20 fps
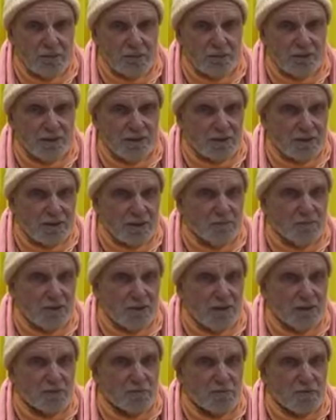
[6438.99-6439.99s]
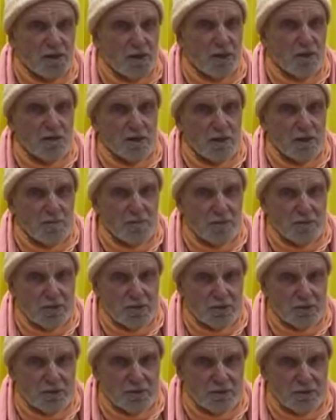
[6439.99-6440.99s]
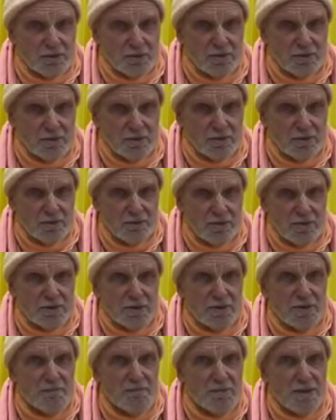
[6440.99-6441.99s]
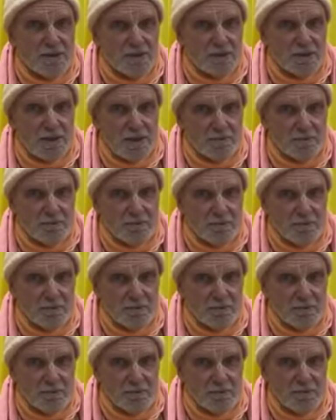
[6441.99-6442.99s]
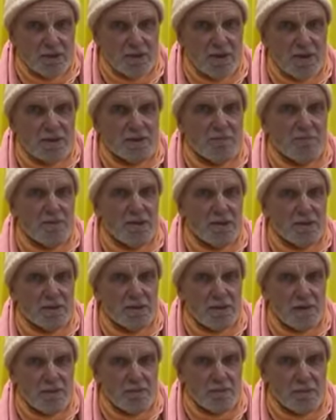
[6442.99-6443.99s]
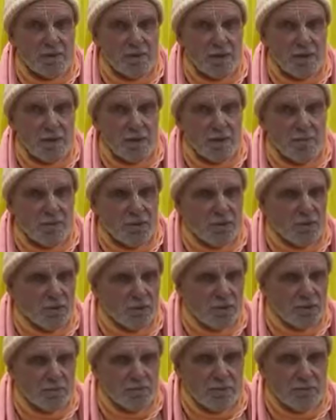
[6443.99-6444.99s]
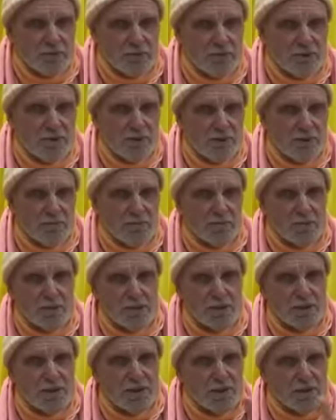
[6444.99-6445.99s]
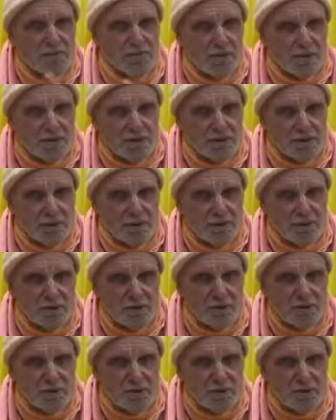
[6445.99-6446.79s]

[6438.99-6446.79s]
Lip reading: But there's something else beyond liberation. This is a big step, the next big step. We call it bhukti, mukti, and bhakti.